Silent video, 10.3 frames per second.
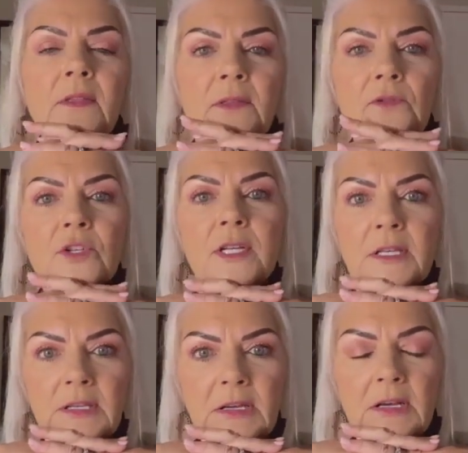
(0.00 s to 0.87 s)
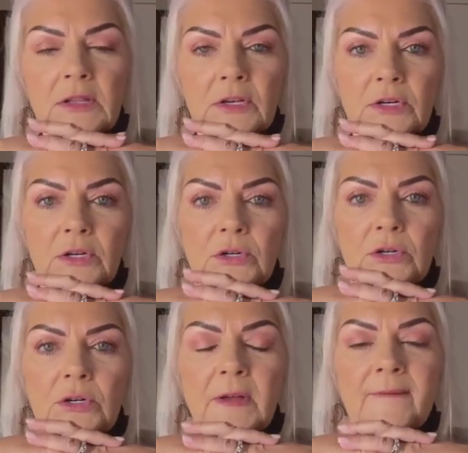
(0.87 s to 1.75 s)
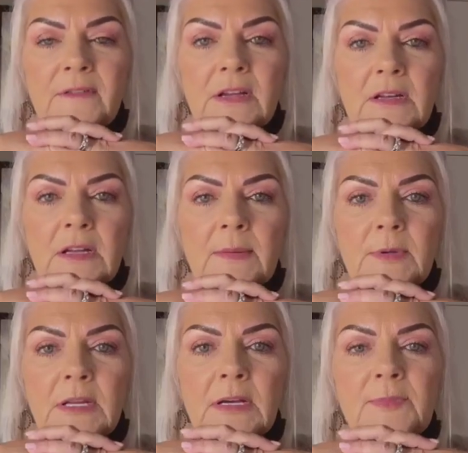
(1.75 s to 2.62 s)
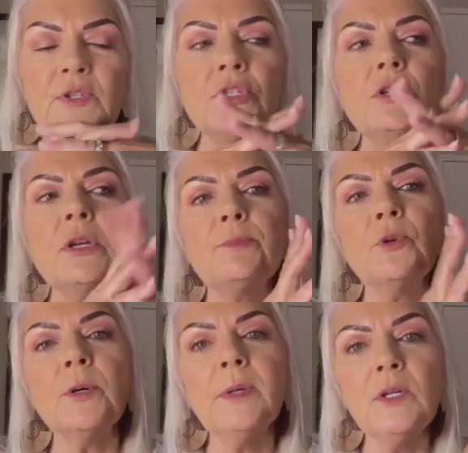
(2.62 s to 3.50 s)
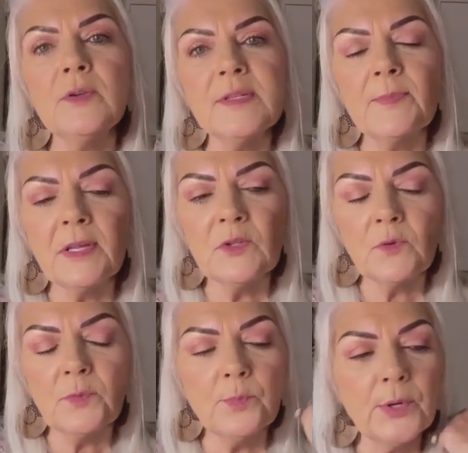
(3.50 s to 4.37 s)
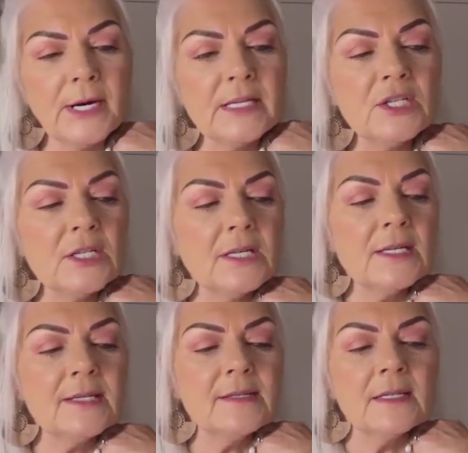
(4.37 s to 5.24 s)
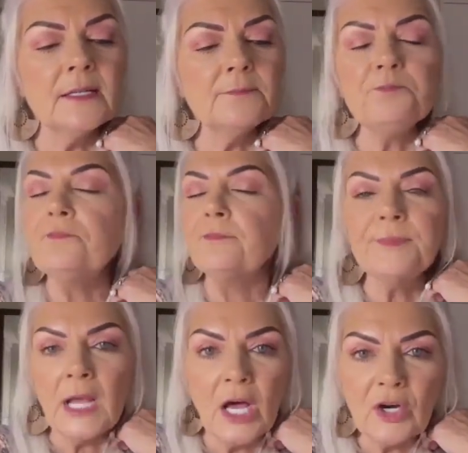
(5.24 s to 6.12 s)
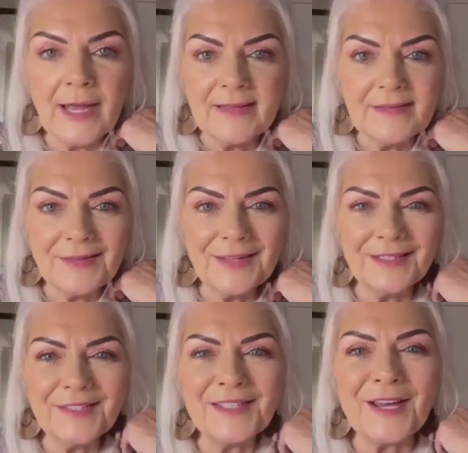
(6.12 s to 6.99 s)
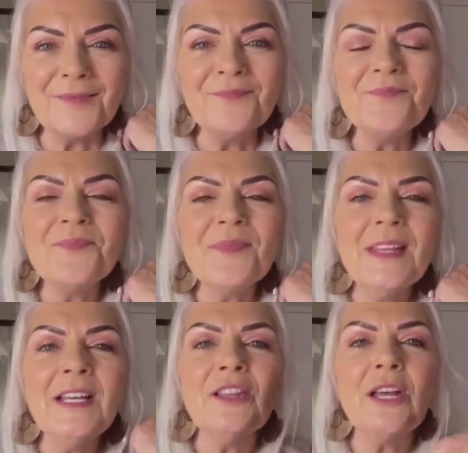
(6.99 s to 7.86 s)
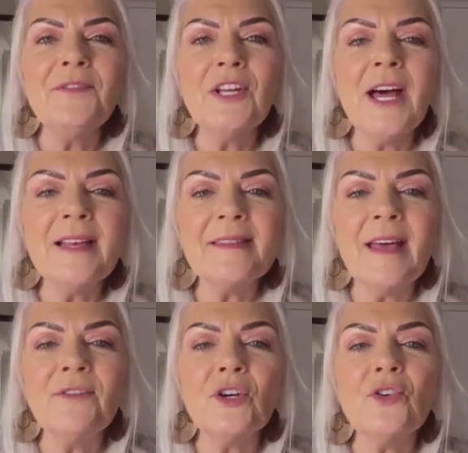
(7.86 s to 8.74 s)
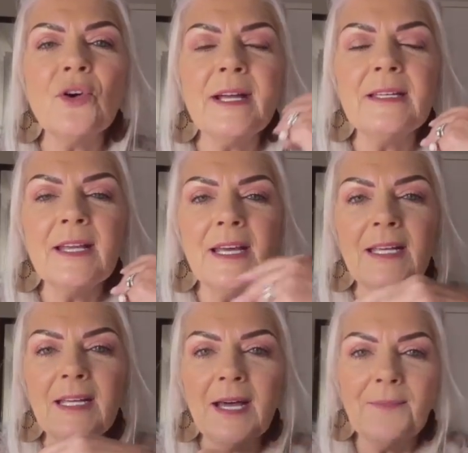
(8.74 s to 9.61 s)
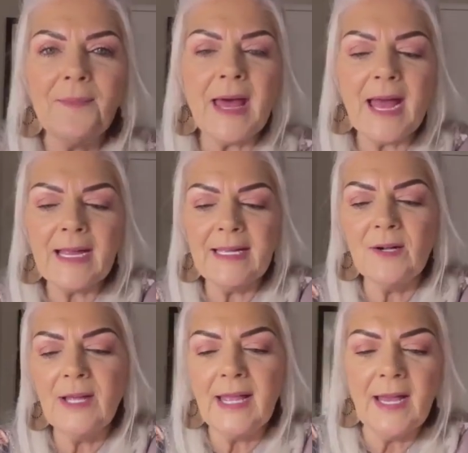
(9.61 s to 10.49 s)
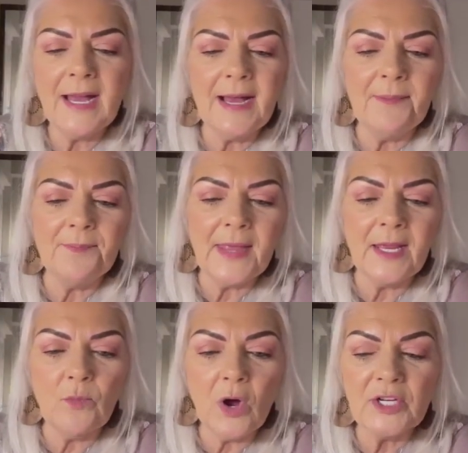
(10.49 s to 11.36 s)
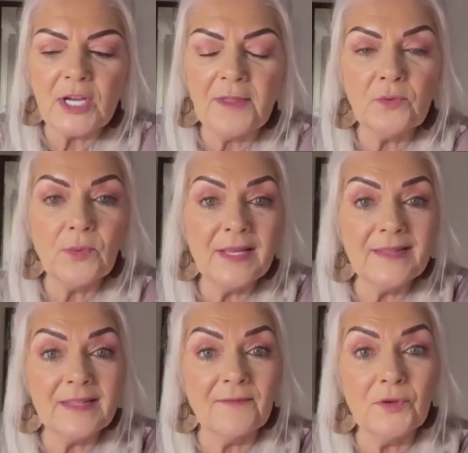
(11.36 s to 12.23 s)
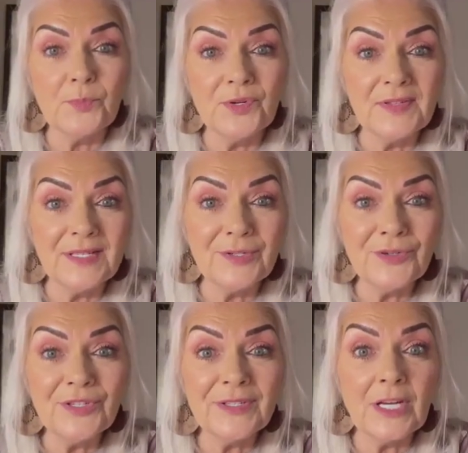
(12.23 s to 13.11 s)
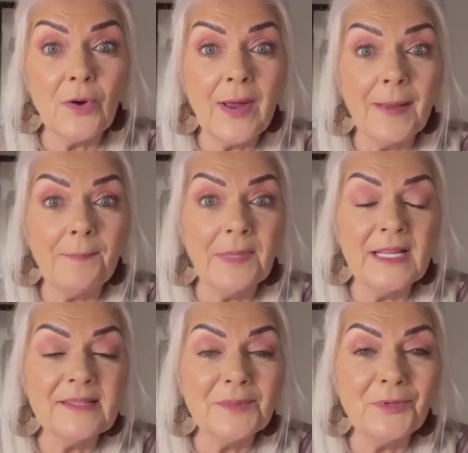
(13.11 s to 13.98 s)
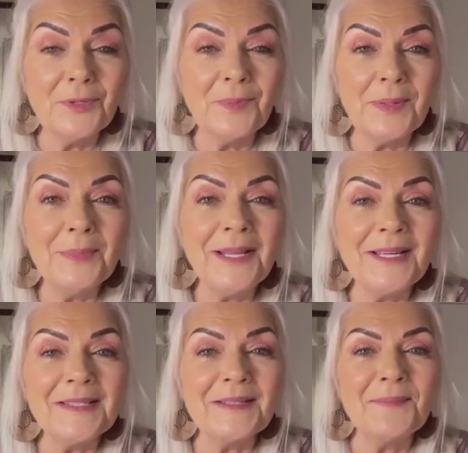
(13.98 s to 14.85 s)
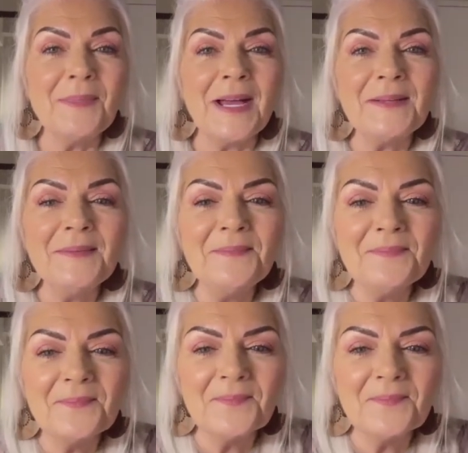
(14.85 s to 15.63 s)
I think there's another event coming up. Soon we're going to be doing some things with branches and all kinds of things. So love you guys. Have a great day. Come back and watch all the rest of the presenters. Go out and bless someone and be blessed. Bye.